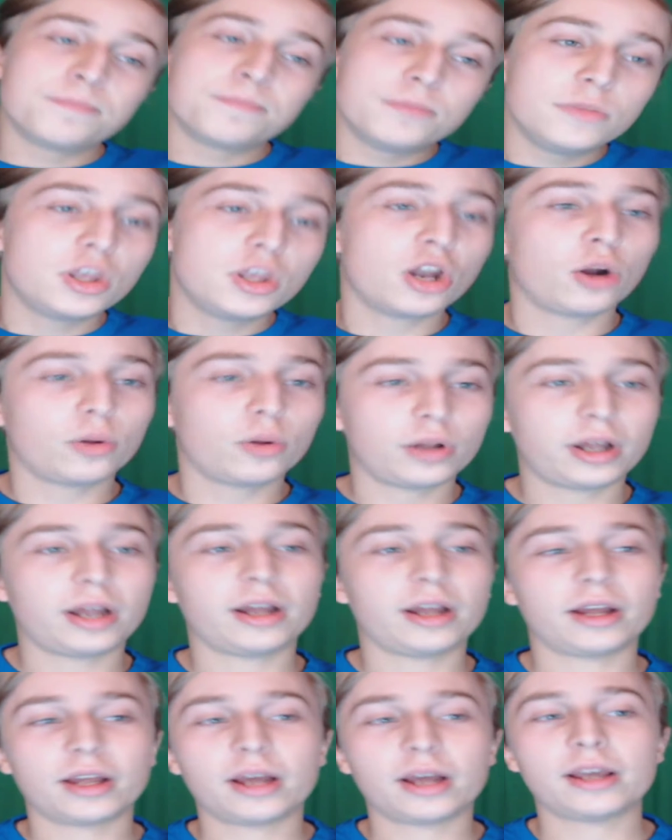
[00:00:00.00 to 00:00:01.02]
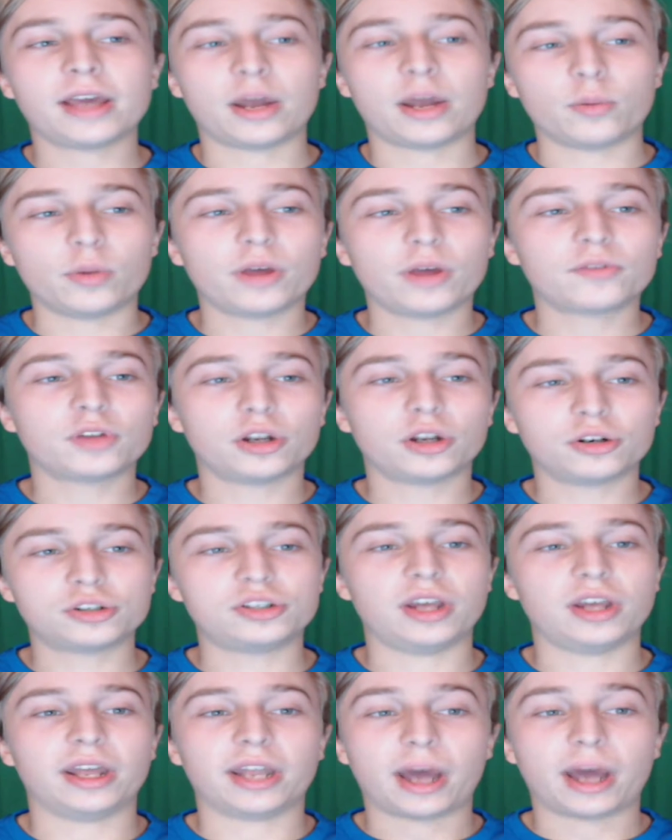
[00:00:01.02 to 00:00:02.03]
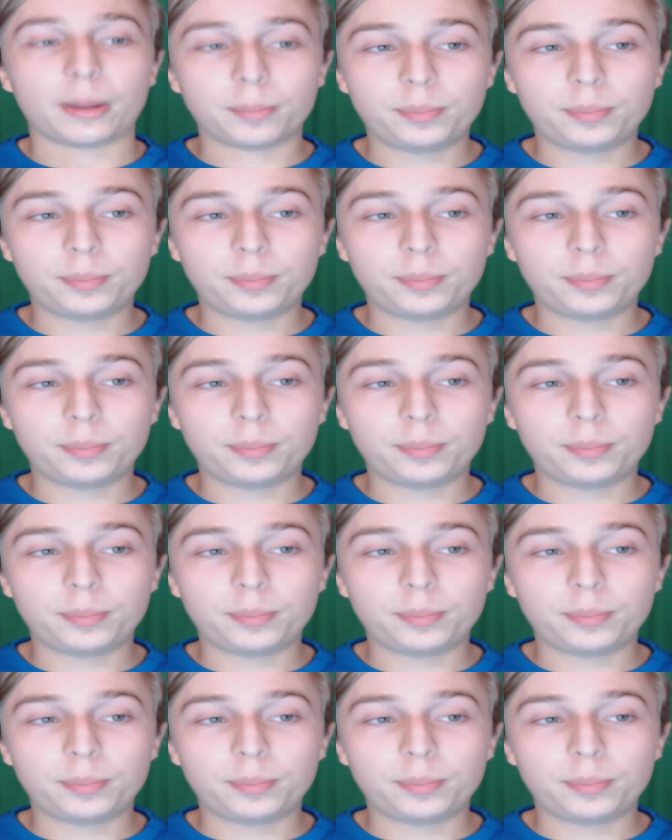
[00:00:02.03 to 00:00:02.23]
you know, again, we have to understand that.